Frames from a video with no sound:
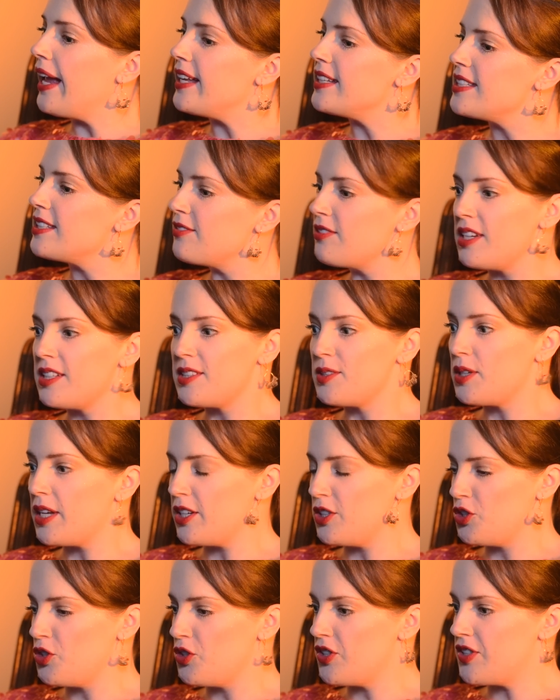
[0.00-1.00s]
it's
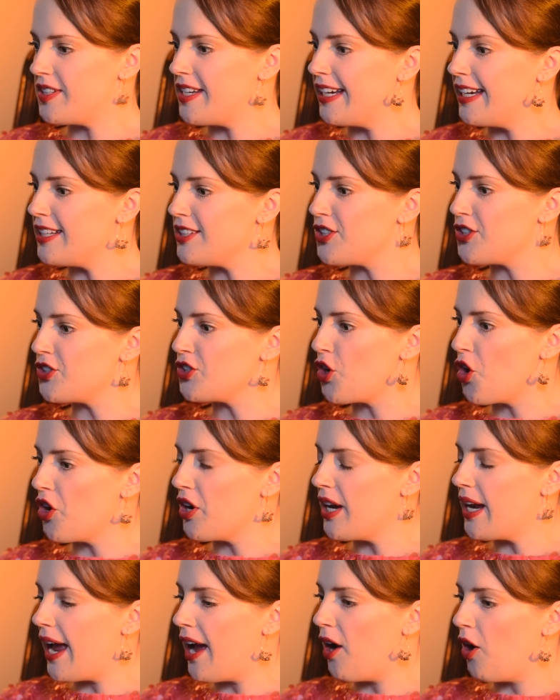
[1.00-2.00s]
interesting. It
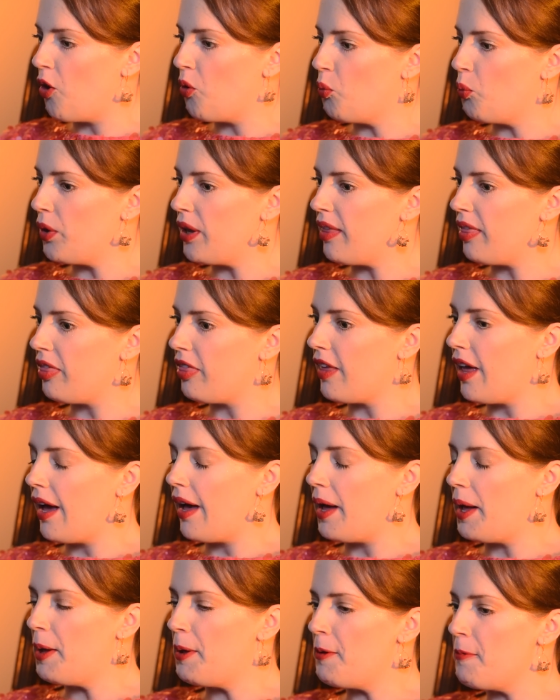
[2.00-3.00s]
started out with
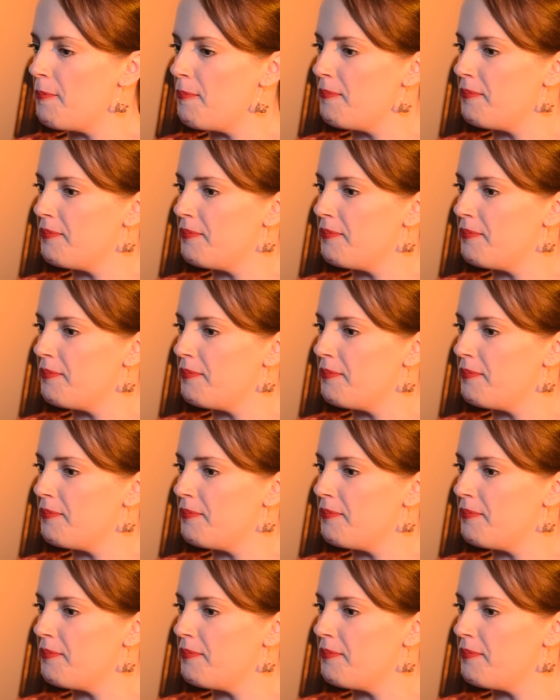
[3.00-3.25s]
a